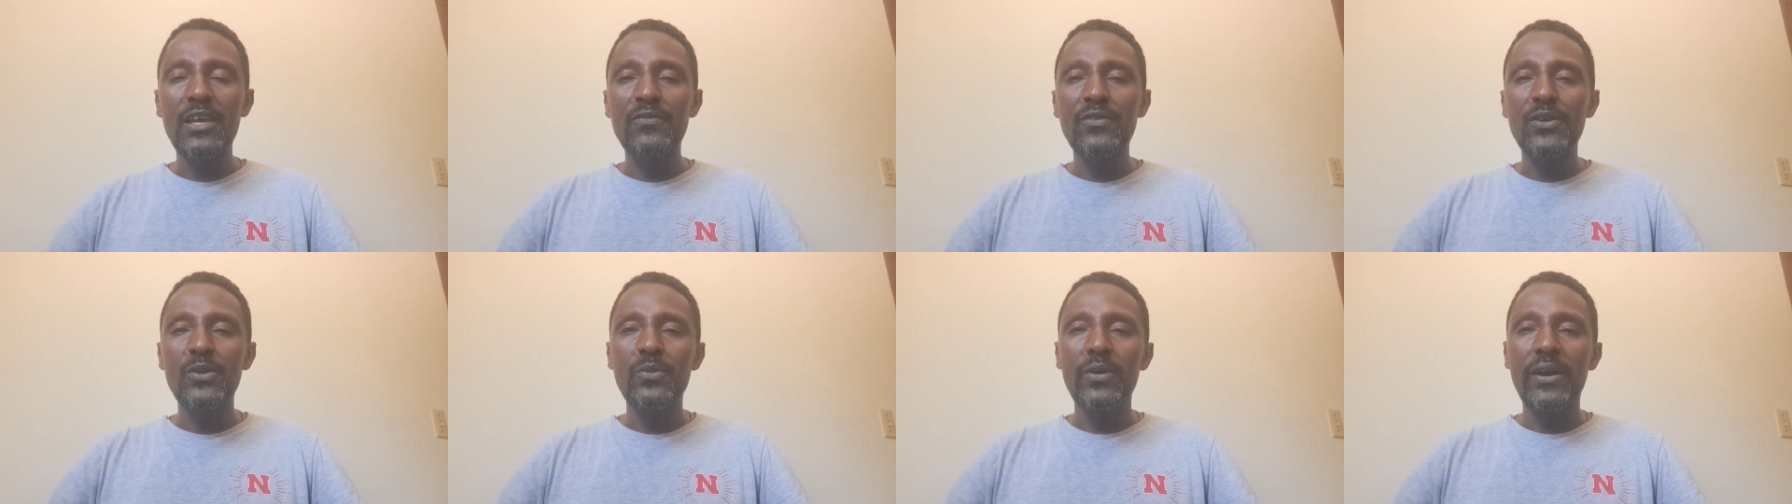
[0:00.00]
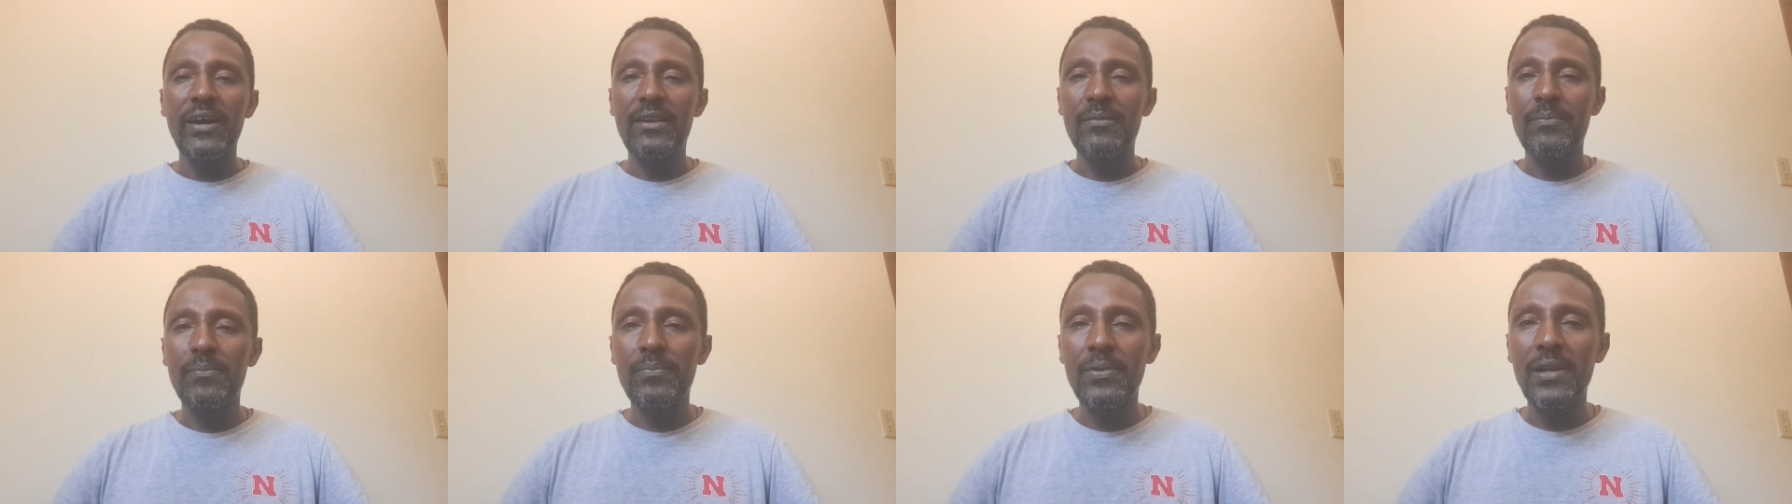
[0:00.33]
even we
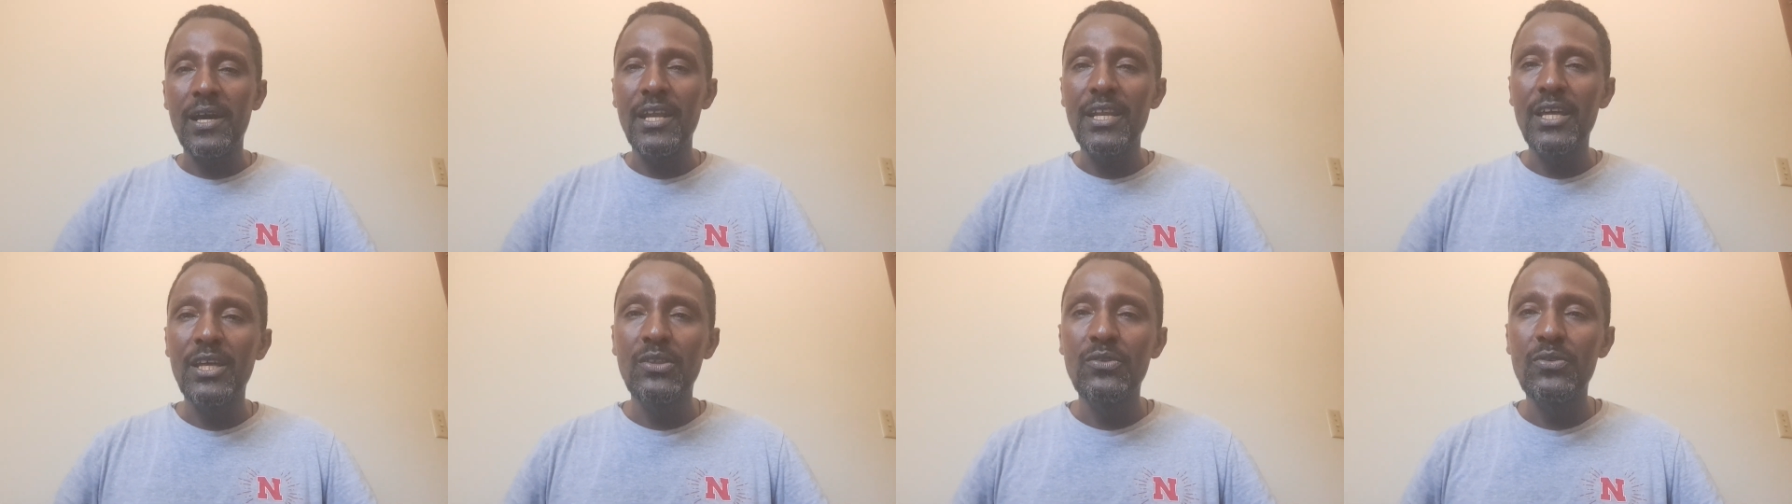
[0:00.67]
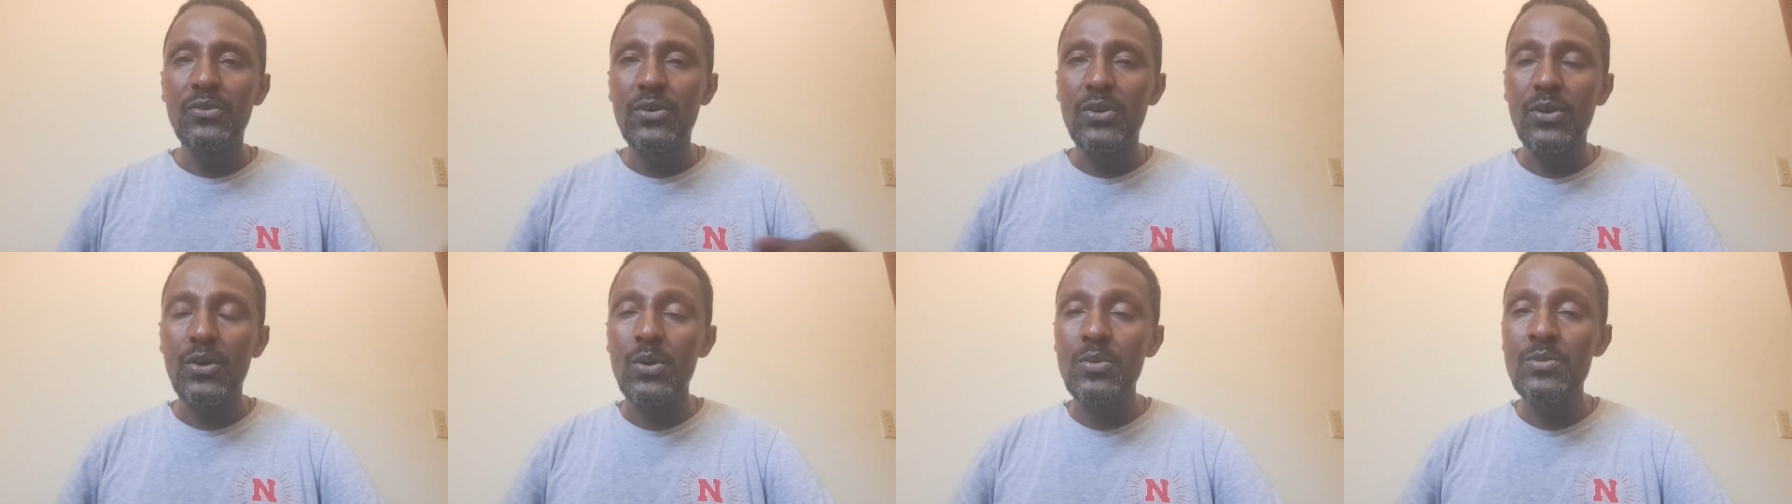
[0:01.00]
are planning to
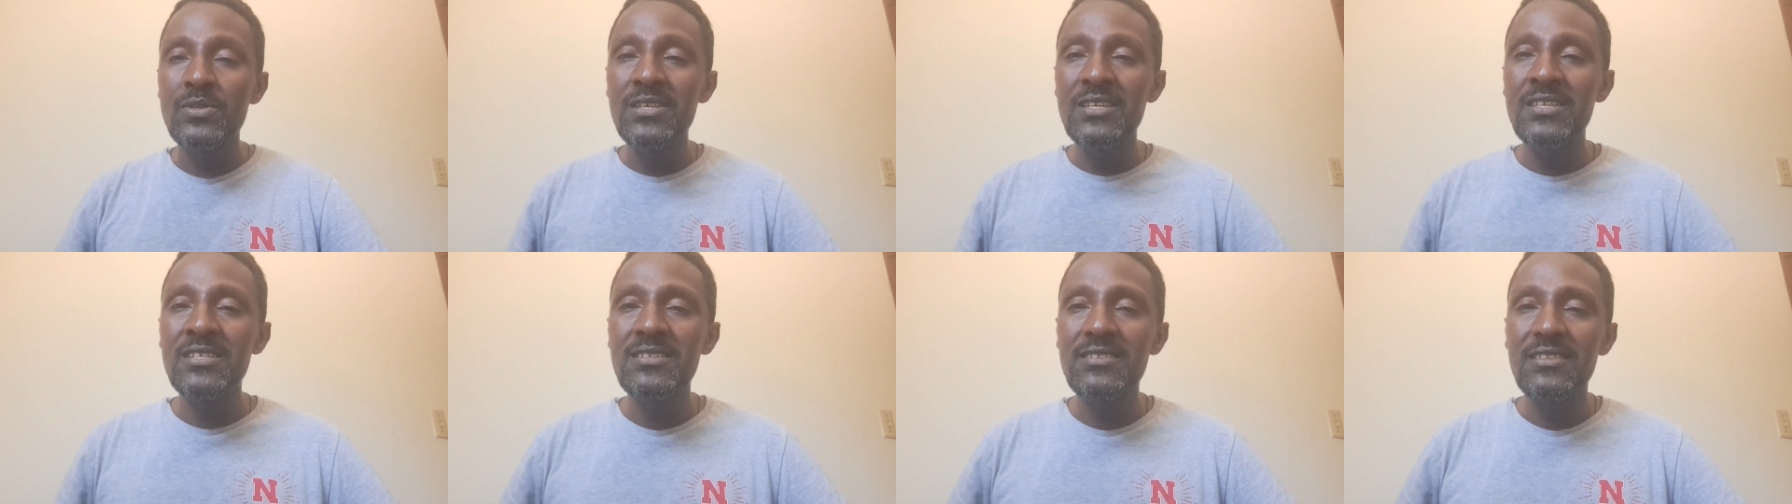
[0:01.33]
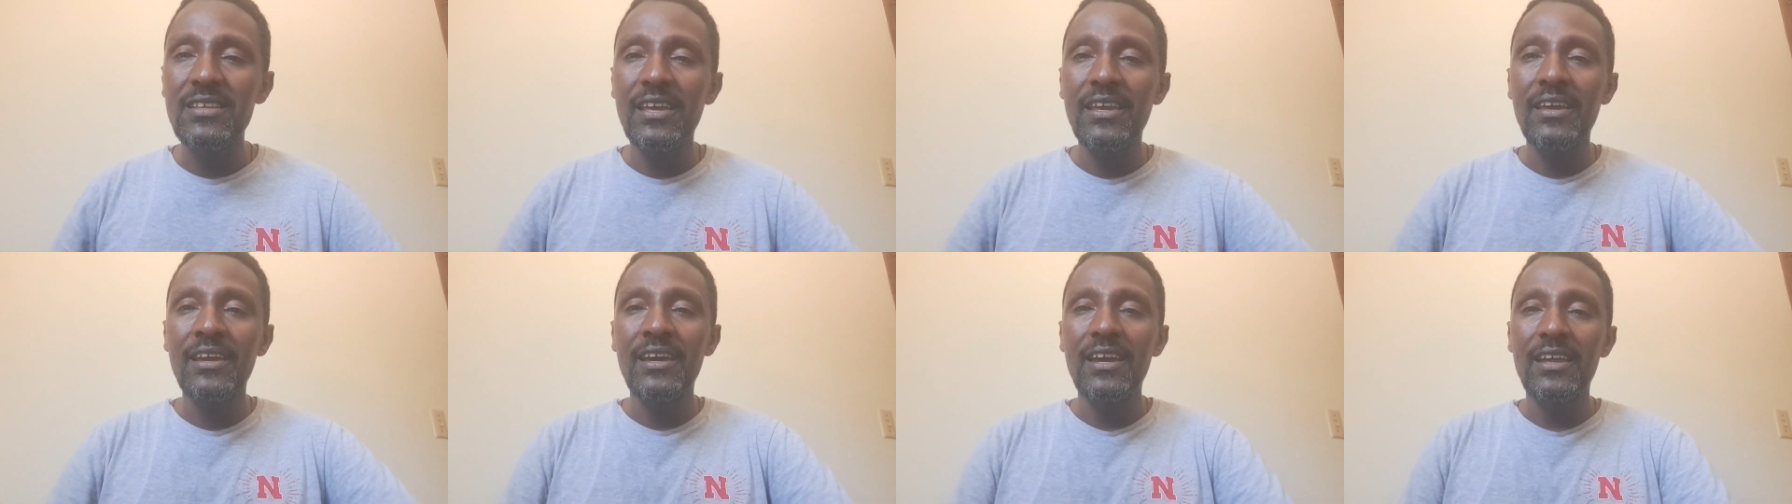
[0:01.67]
grow this
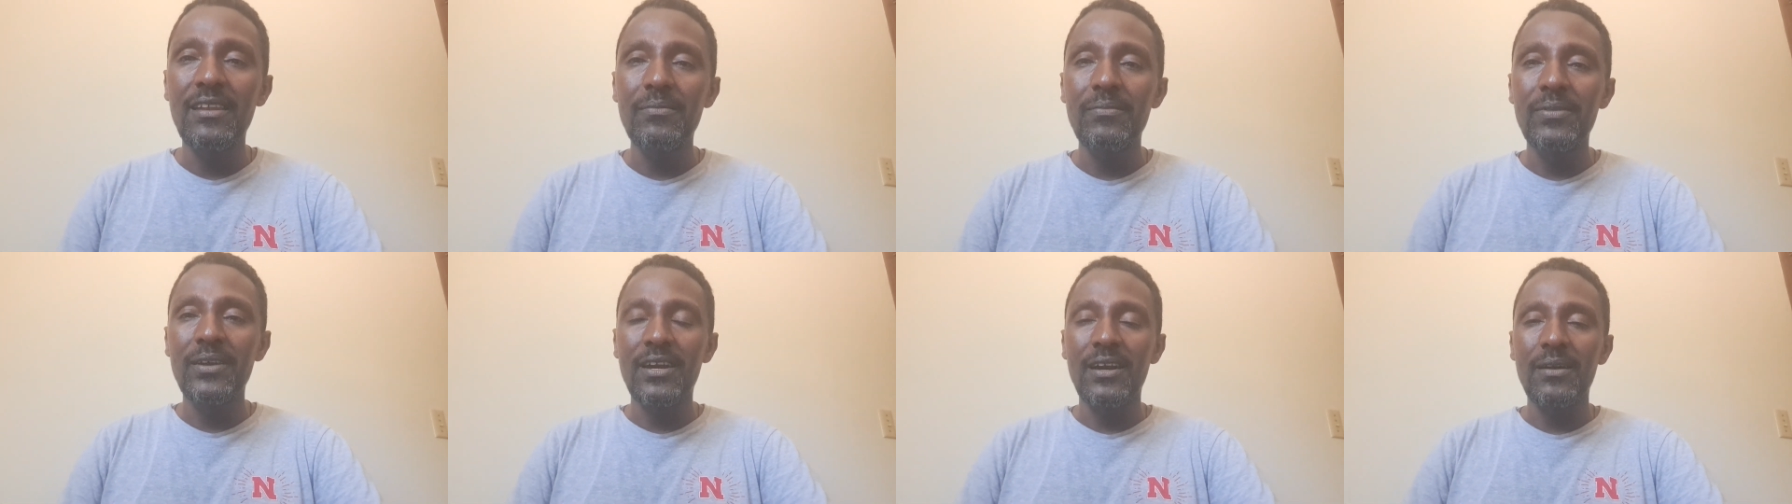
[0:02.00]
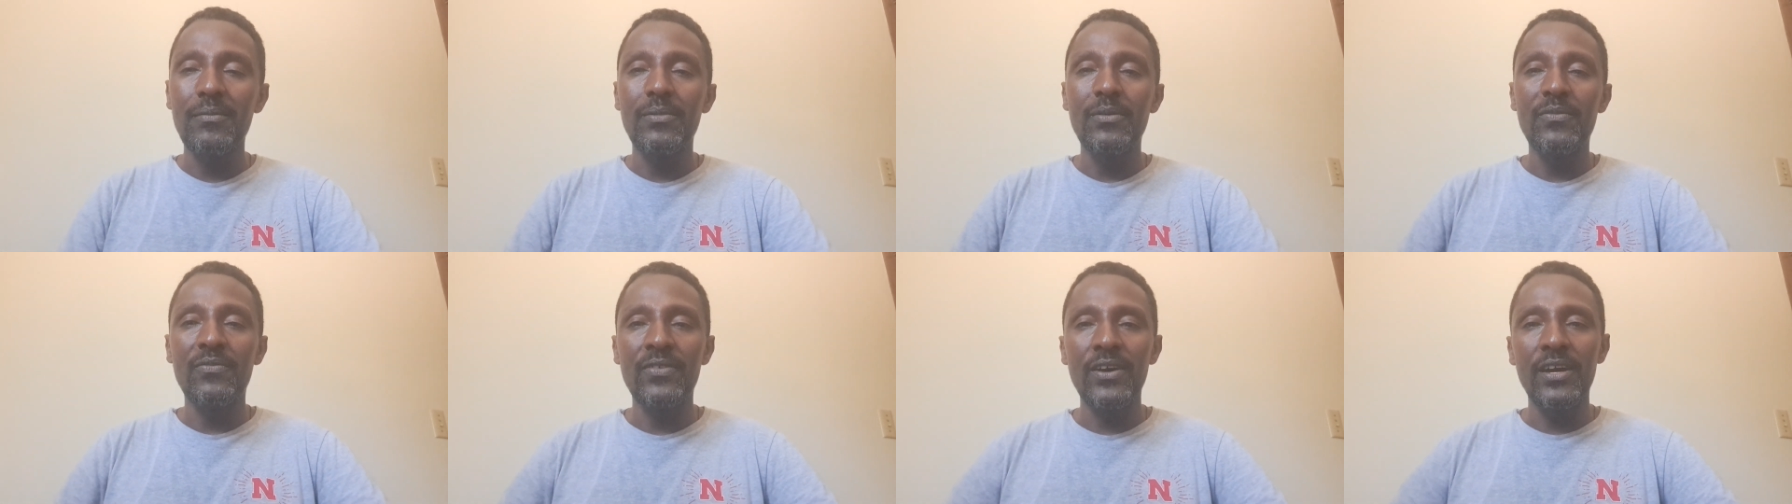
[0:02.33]
thing and
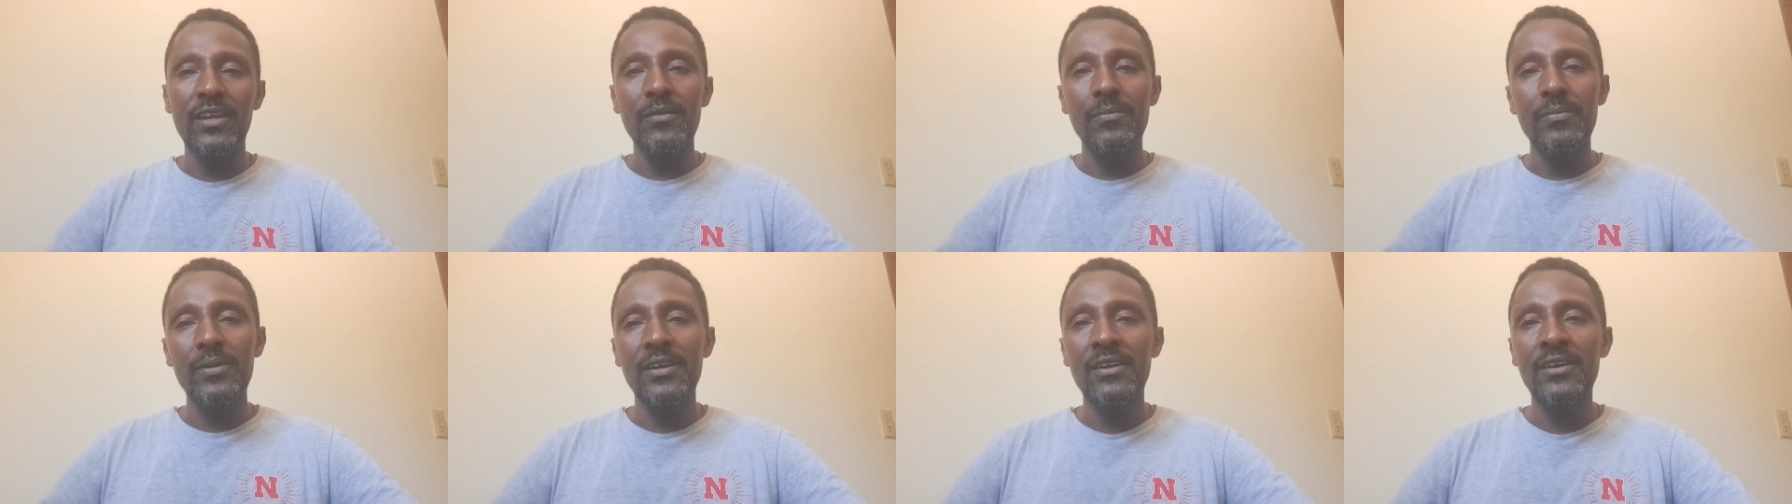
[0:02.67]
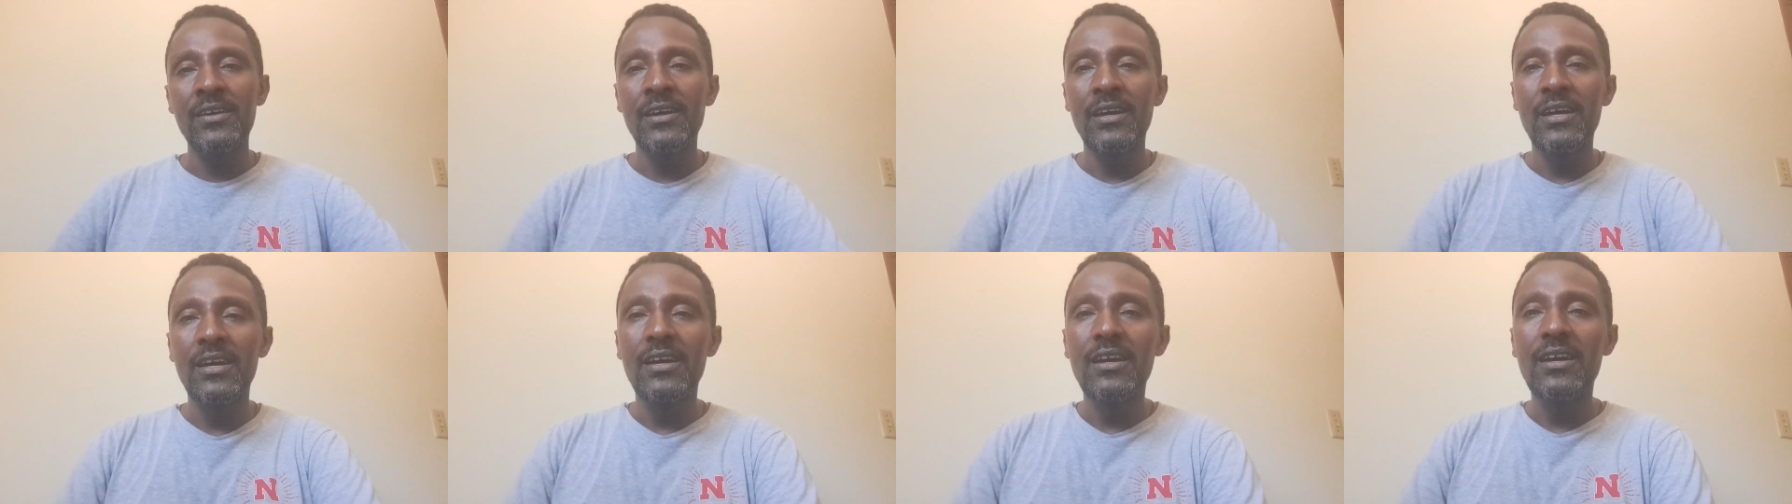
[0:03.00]
become a very big